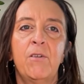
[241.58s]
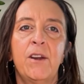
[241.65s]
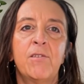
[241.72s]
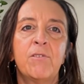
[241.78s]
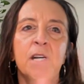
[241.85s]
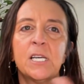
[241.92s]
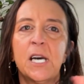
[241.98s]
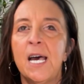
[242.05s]

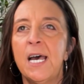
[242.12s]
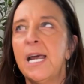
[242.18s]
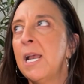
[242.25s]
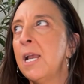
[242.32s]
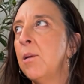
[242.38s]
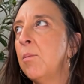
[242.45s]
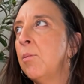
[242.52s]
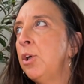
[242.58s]
every
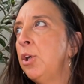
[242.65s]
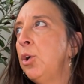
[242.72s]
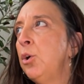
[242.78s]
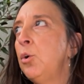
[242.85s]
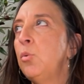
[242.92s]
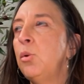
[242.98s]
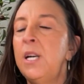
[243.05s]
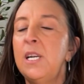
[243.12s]
time
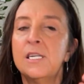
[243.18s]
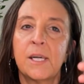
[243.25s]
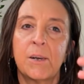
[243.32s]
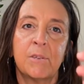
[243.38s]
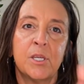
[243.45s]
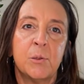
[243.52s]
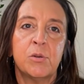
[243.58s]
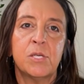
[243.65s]
you need
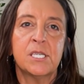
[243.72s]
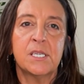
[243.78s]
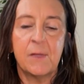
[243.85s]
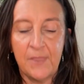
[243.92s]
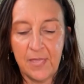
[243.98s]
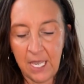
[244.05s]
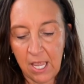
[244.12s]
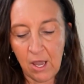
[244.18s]
to put
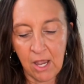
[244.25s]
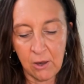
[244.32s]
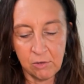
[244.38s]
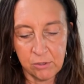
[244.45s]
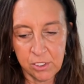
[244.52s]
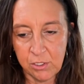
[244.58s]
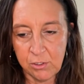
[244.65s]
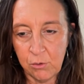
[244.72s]
something out
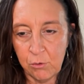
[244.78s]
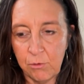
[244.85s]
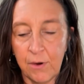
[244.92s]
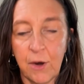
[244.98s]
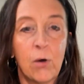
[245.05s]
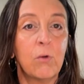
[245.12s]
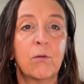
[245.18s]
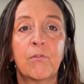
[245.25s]
to
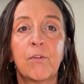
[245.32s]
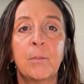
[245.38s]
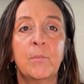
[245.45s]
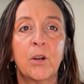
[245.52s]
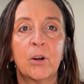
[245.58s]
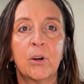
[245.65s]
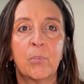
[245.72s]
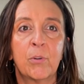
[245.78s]
vote from
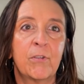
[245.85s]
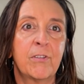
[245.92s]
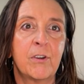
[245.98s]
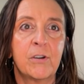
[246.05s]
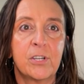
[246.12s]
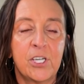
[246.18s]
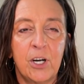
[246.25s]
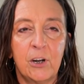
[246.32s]
your
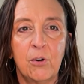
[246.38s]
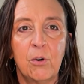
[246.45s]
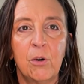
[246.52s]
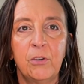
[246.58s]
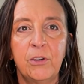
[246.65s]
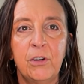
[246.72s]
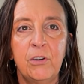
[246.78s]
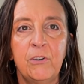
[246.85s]
preferred
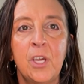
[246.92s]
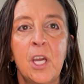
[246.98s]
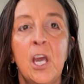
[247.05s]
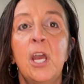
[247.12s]
shareholders,